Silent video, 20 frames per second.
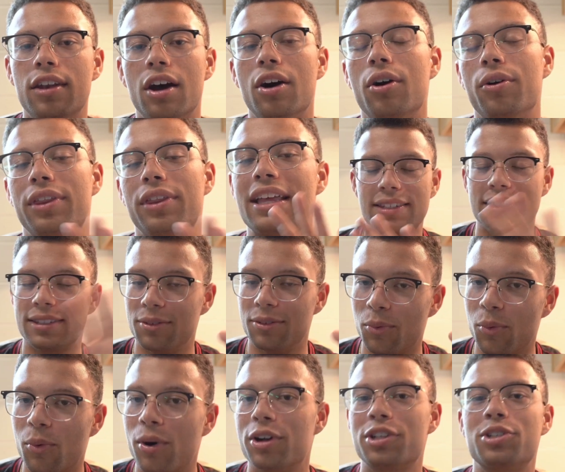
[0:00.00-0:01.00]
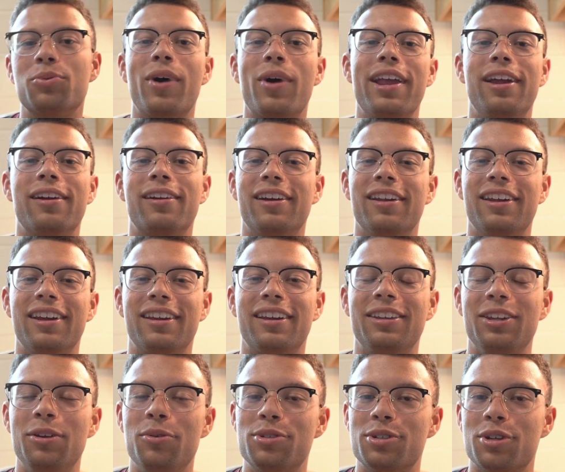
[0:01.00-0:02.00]
No, that's the worst way you're
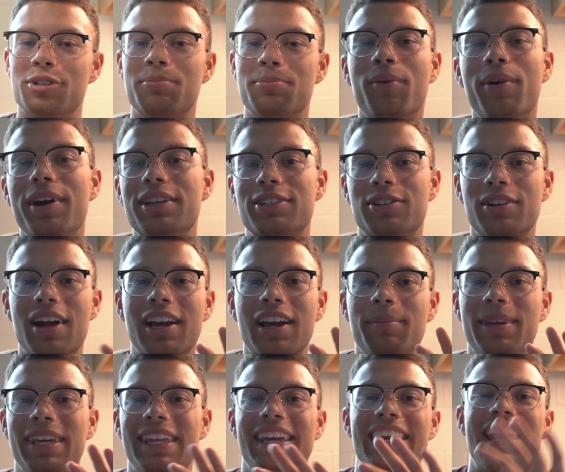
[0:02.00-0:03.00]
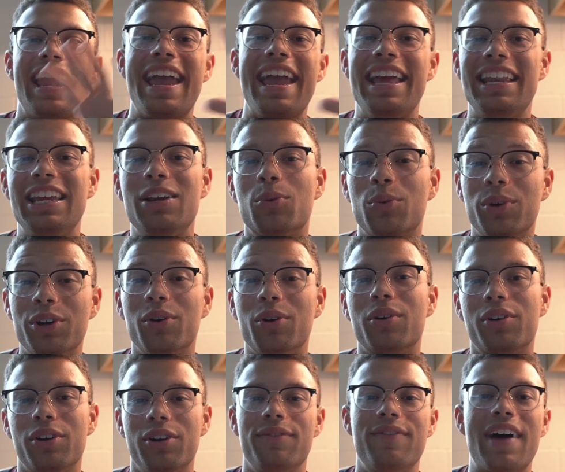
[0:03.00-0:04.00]
going to use those points. You're not going to be getting any
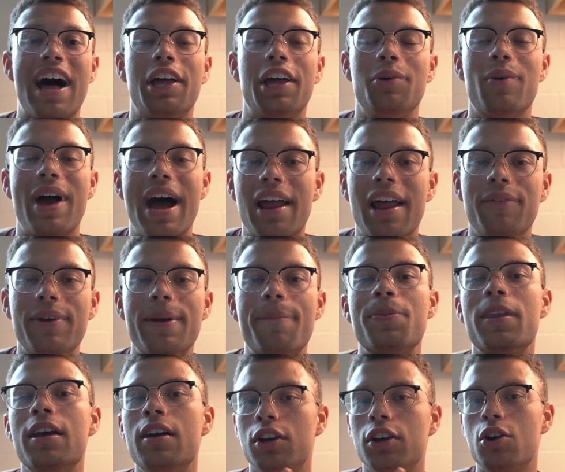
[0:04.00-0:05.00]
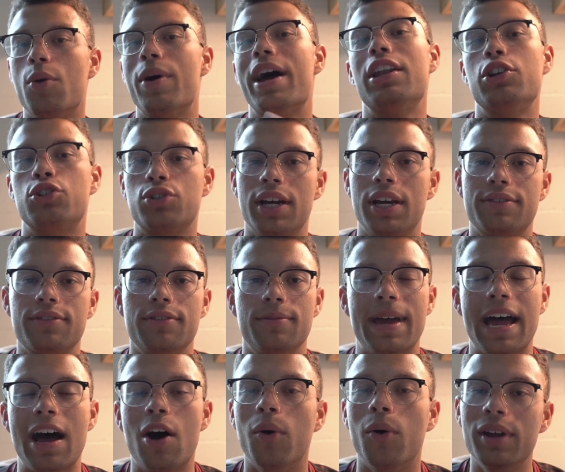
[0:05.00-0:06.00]
real good value out of it. Go ahead and transfer
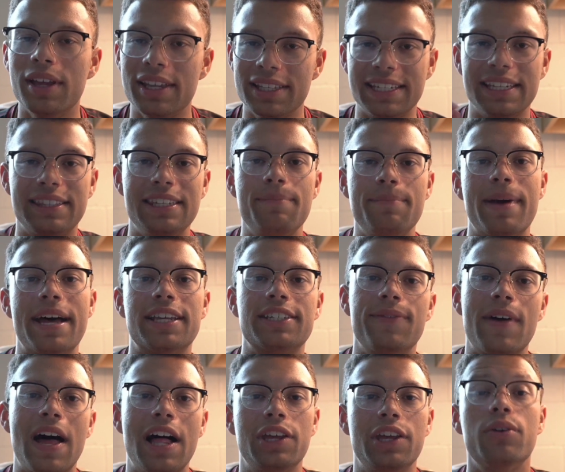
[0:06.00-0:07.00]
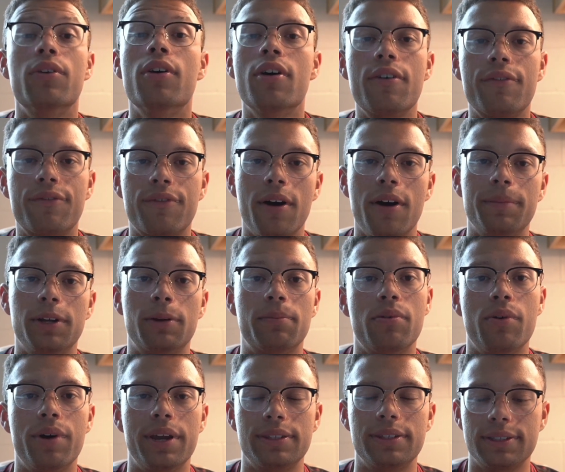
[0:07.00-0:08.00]
them out to get the best value from
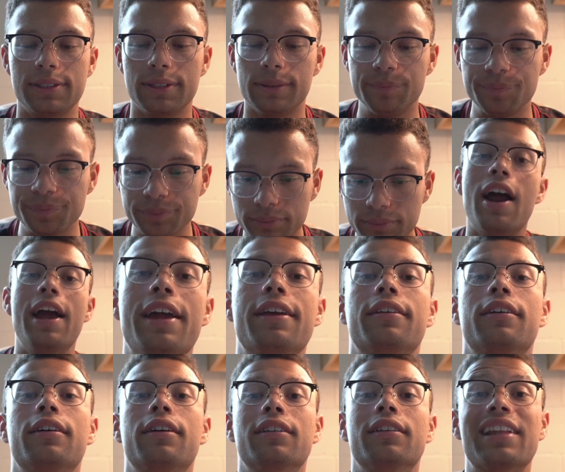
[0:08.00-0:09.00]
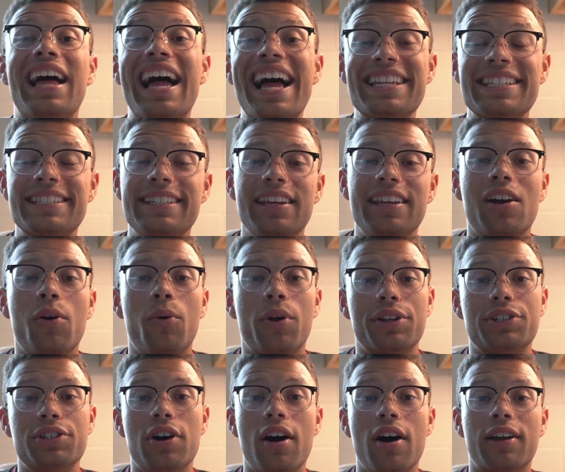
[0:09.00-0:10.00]
your points. All right. Last thing I
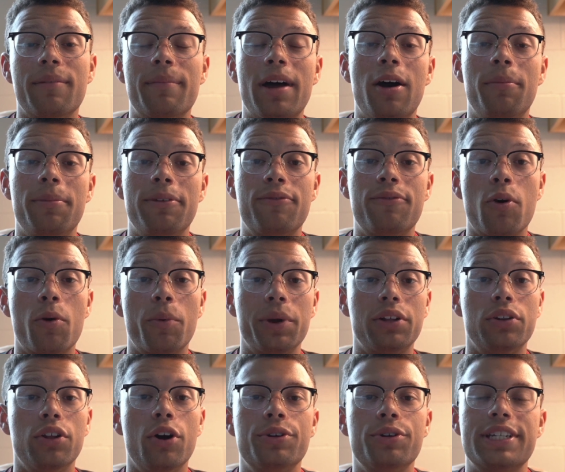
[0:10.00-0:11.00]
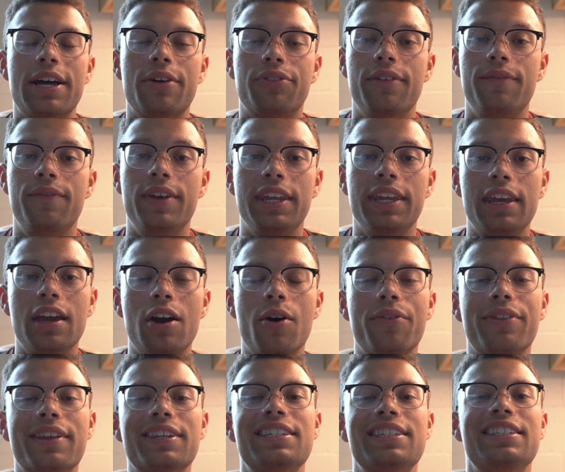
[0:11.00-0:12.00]
want to talk about before we close out the
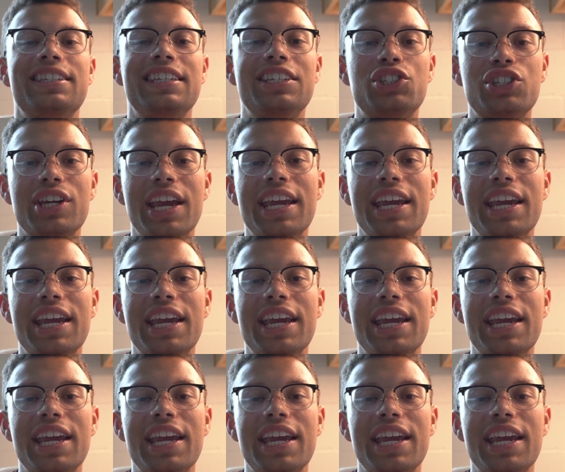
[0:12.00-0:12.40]
video, and this is the